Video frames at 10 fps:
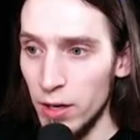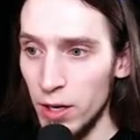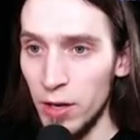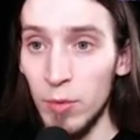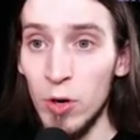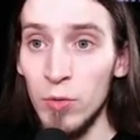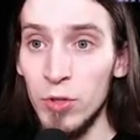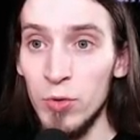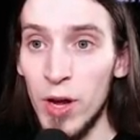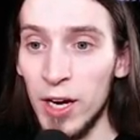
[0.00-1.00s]
And I'm going
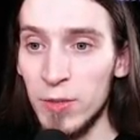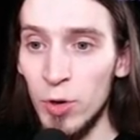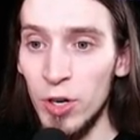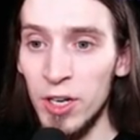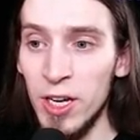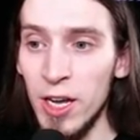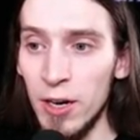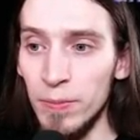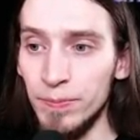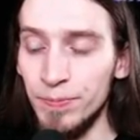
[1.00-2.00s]
to export it
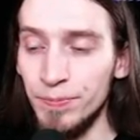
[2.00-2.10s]
again